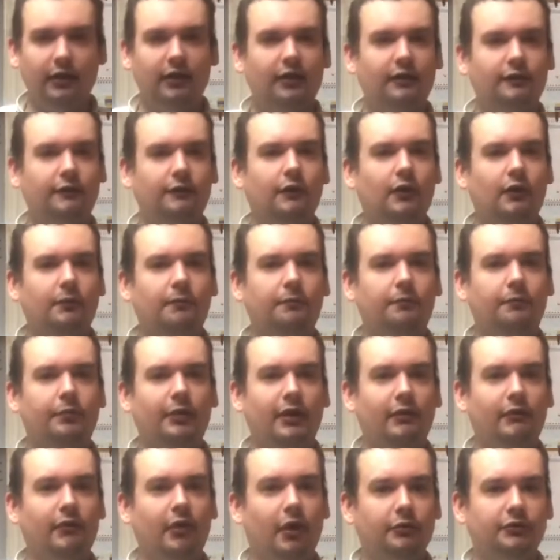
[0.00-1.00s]
of
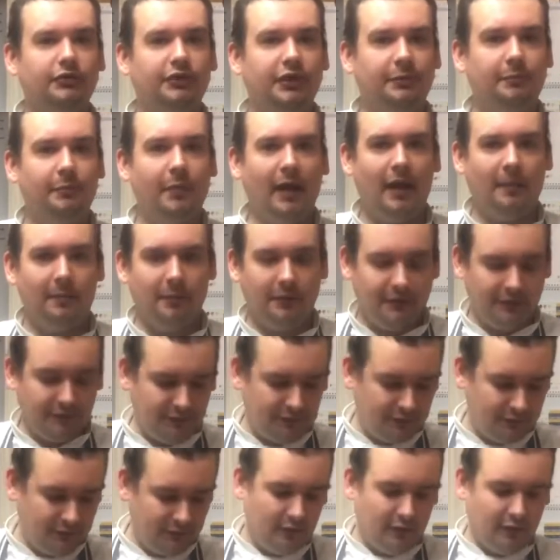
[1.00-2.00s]
pre-roasted
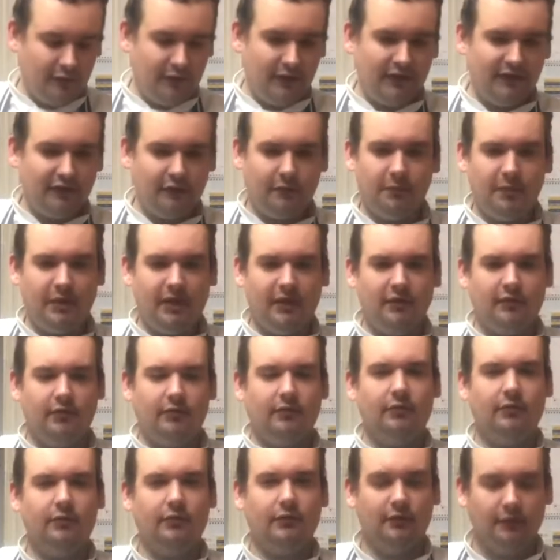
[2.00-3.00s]
peppers. Now these have
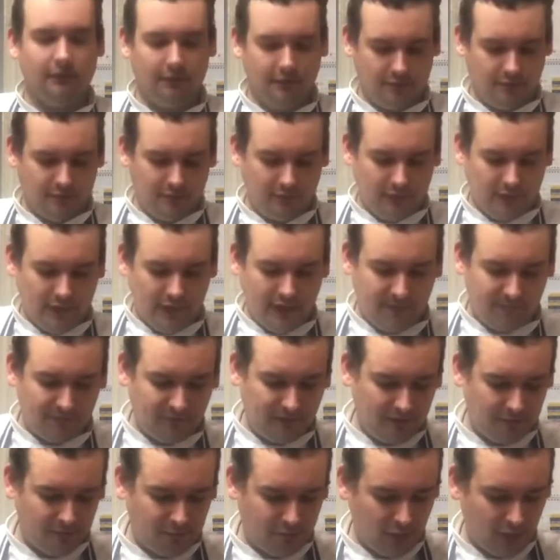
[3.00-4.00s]
been left
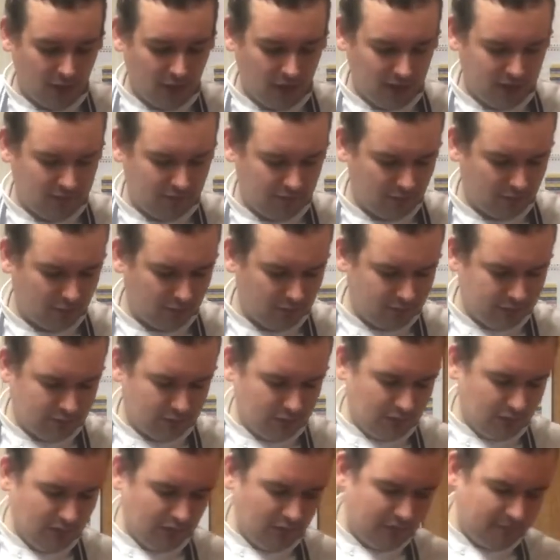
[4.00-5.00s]
in brine, they've got
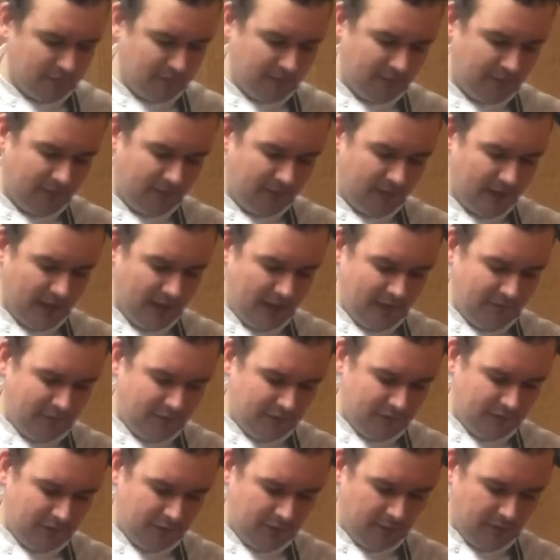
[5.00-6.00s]
this lovely flavour
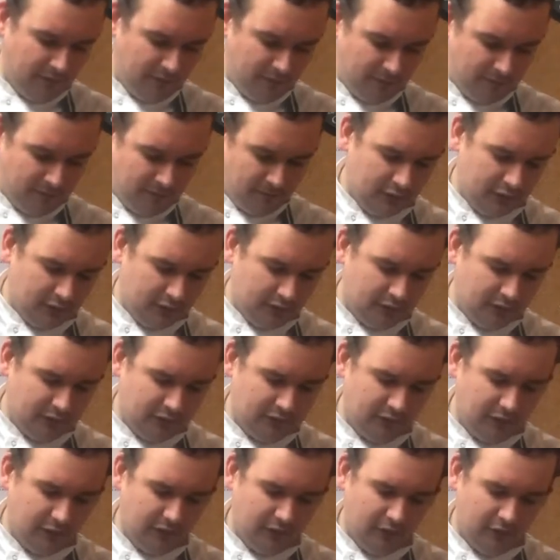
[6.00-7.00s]
to them. You could
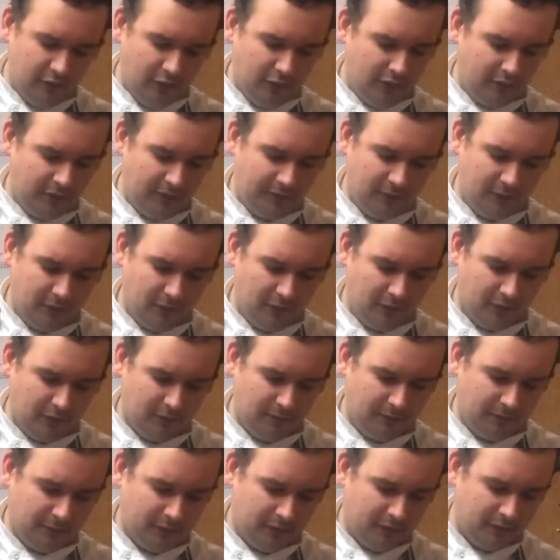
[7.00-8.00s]
do your own if you
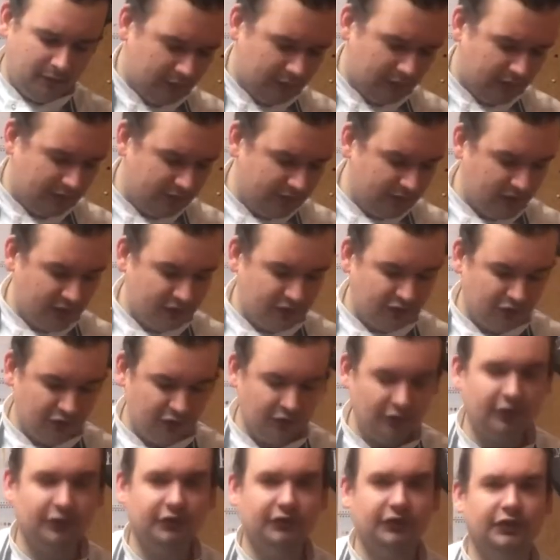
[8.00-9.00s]
want, but these are
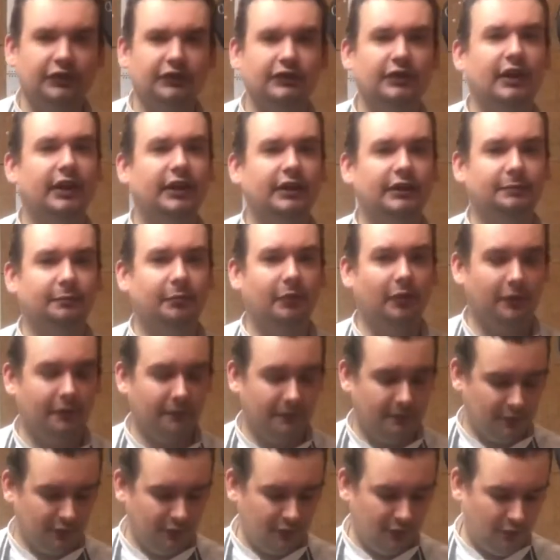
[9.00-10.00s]
just as nice bought
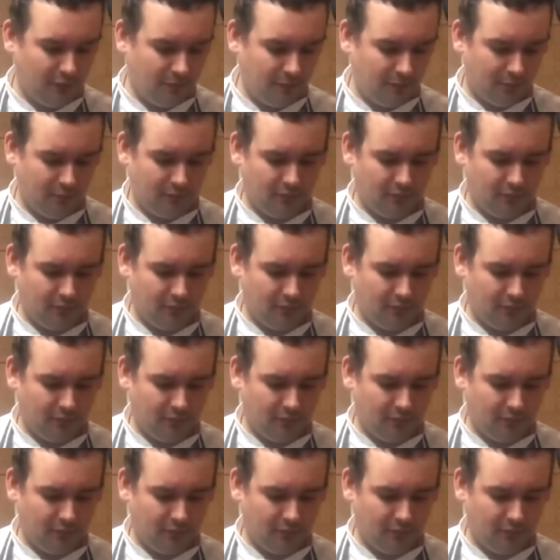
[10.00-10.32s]
from the shop.